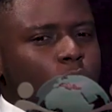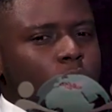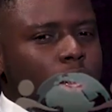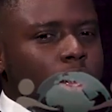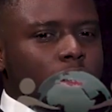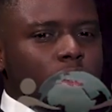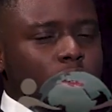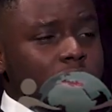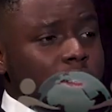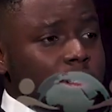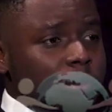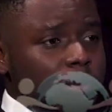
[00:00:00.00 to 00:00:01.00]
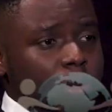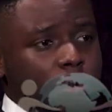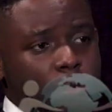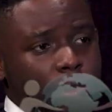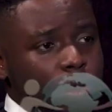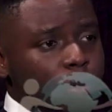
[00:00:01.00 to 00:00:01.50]
uh, just in the space
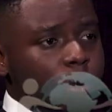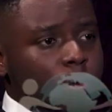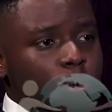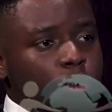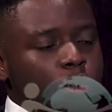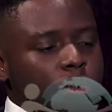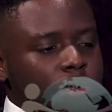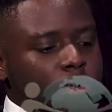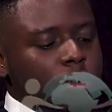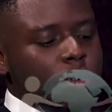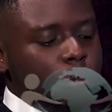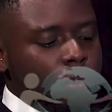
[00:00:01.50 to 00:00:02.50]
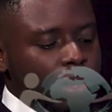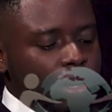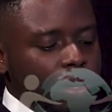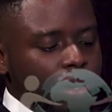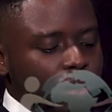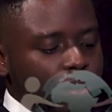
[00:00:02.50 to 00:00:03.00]
of a couple of months, we've seen some
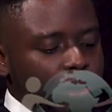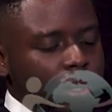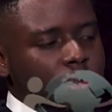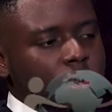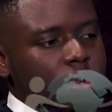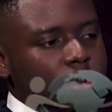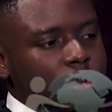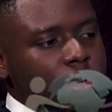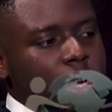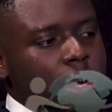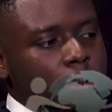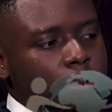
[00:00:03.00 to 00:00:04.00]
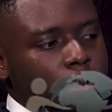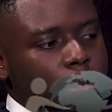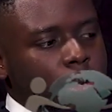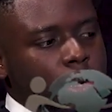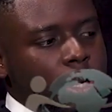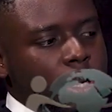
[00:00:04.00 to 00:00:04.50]
religious, um,
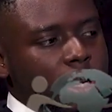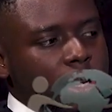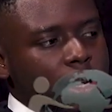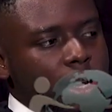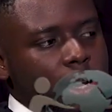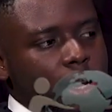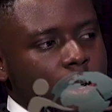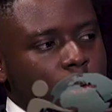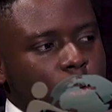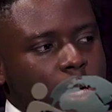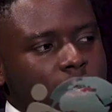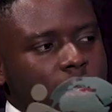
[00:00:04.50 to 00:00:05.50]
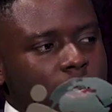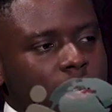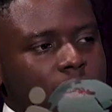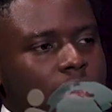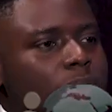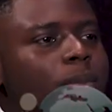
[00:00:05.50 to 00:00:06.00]
uh, would I say,
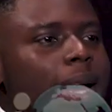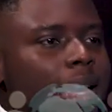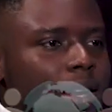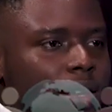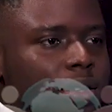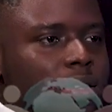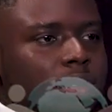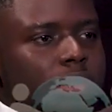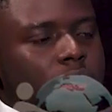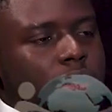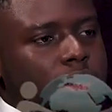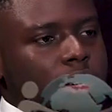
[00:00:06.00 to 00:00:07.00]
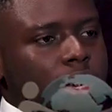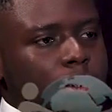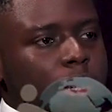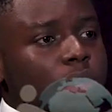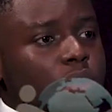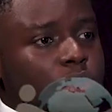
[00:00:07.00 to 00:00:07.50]
inspired
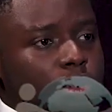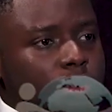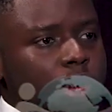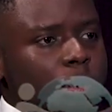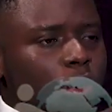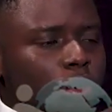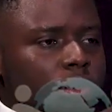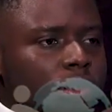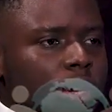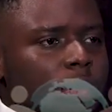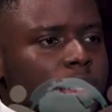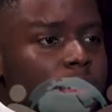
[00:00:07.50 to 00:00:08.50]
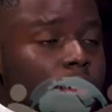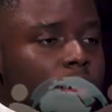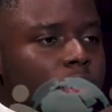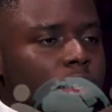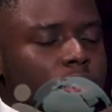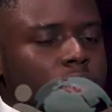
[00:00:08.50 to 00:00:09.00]
um, issues amongst um,
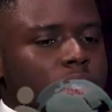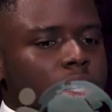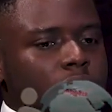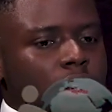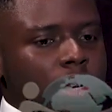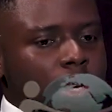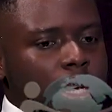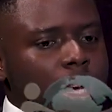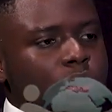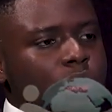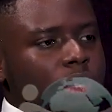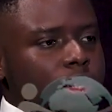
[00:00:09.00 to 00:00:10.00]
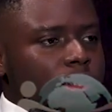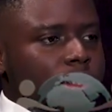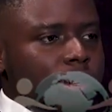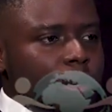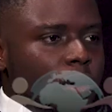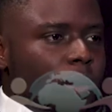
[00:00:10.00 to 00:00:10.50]
different religions. And Kano State is
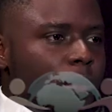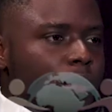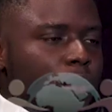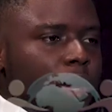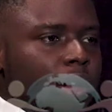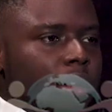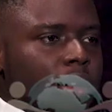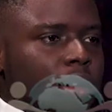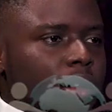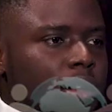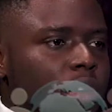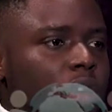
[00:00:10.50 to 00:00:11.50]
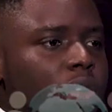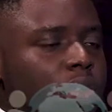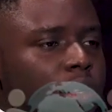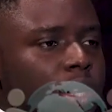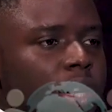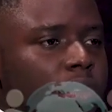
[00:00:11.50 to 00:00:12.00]
a hub where you're going
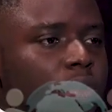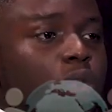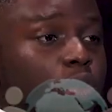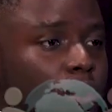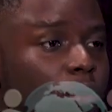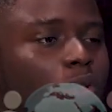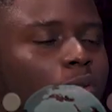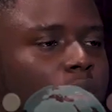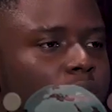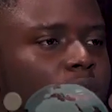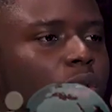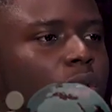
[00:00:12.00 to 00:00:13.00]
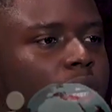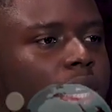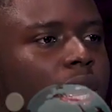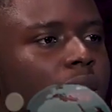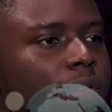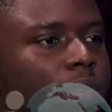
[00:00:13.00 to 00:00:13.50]
to get, you obviously you already
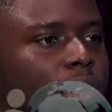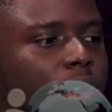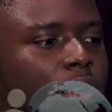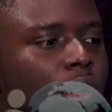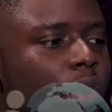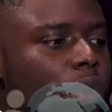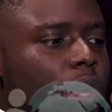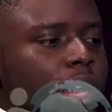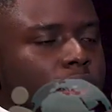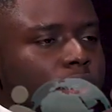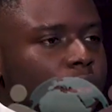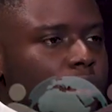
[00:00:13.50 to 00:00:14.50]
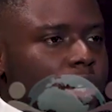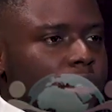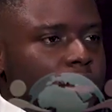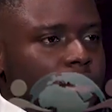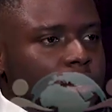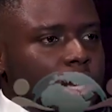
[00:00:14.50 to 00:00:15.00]
have all kinds of
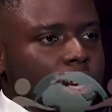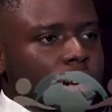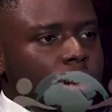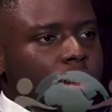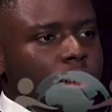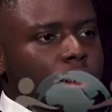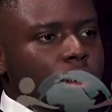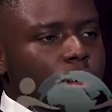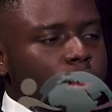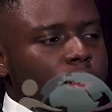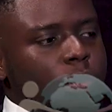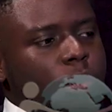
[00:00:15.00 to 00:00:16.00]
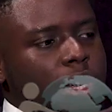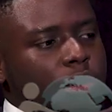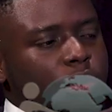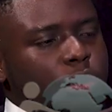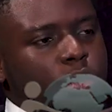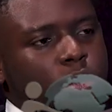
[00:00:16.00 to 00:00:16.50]
religions there. Yeah. What's your plan
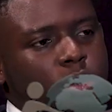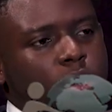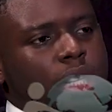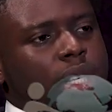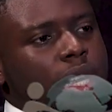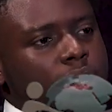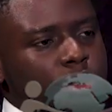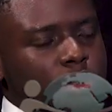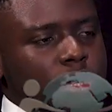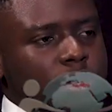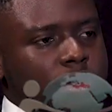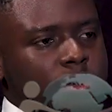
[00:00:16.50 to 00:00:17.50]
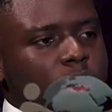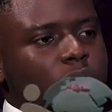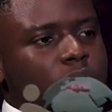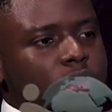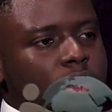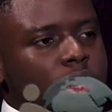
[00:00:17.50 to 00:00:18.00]
to create that unity?
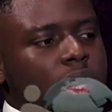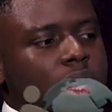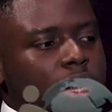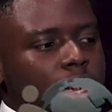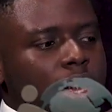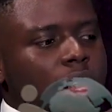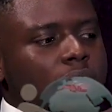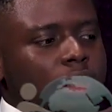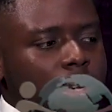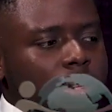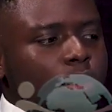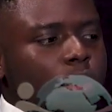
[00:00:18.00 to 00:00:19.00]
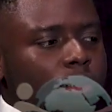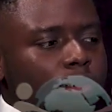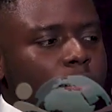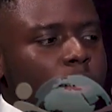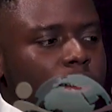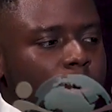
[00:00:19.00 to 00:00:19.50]
Because I, think one of
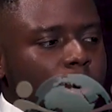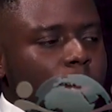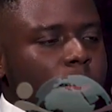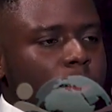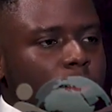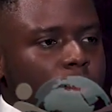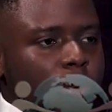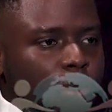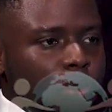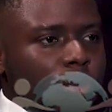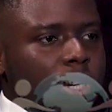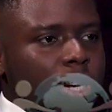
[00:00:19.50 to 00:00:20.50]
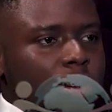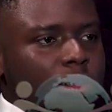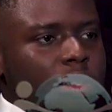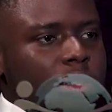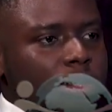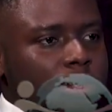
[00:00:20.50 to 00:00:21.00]
the major problems of the country now
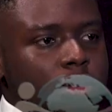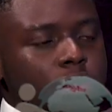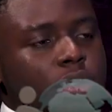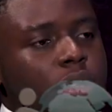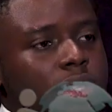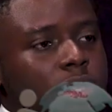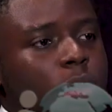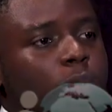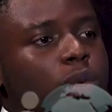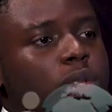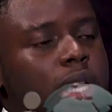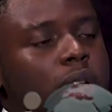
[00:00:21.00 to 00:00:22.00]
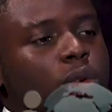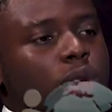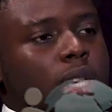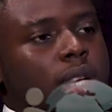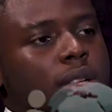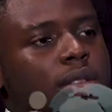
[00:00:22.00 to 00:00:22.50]
is the disunity. People start
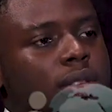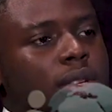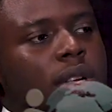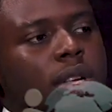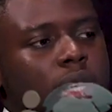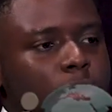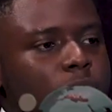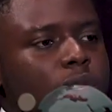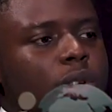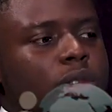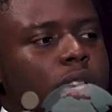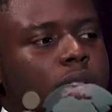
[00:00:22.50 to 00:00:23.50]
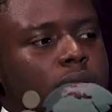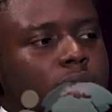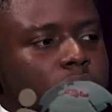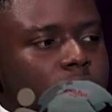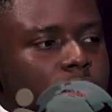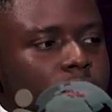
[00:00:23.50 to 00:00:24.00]
looking at themselves
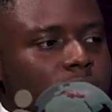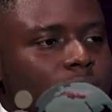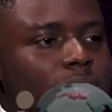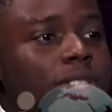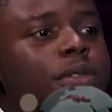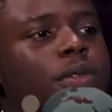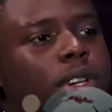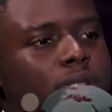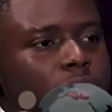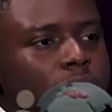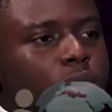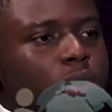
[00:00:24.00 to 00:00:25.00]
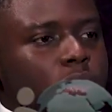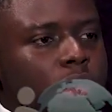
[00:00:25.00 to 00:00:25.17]
as different, you know,